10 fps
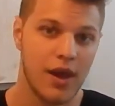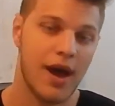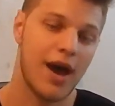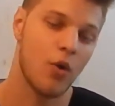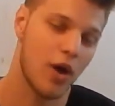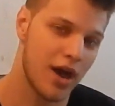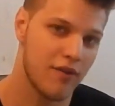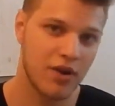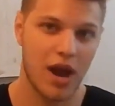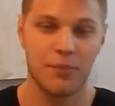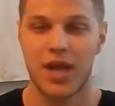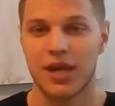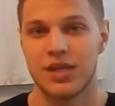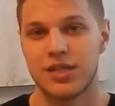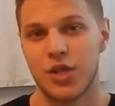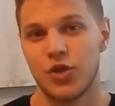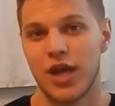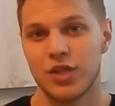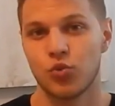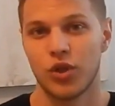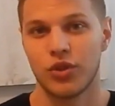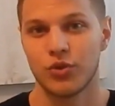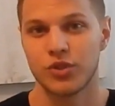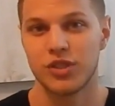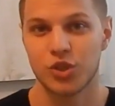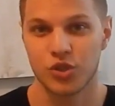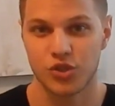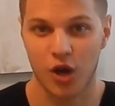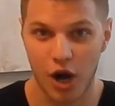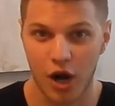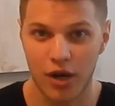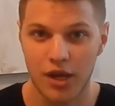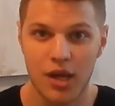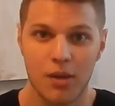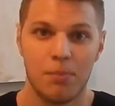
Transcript: However, I'm not going to tell you guys what those niches are,